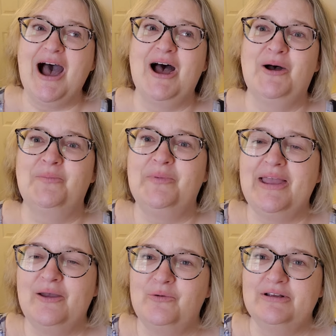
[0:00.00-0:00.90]
um,
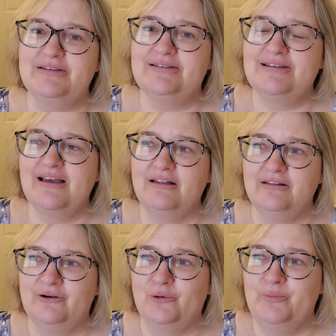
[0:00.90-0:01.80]
it was a
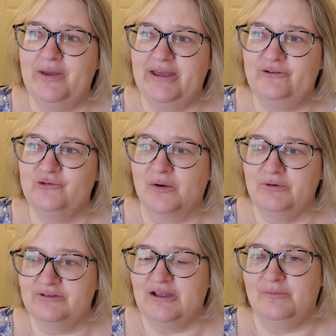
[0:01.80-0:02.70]
little bit
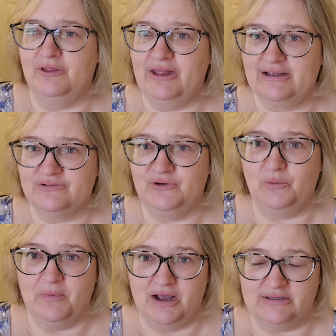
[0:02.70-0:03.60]
troublesome the last few
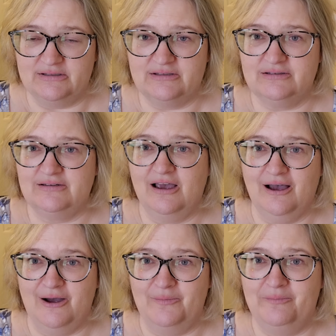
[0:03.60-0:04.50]
months
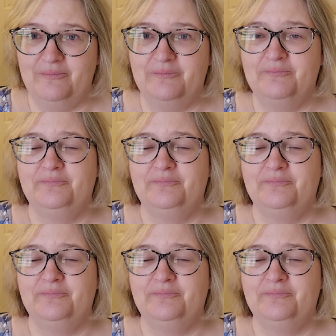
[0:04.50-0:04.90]
um,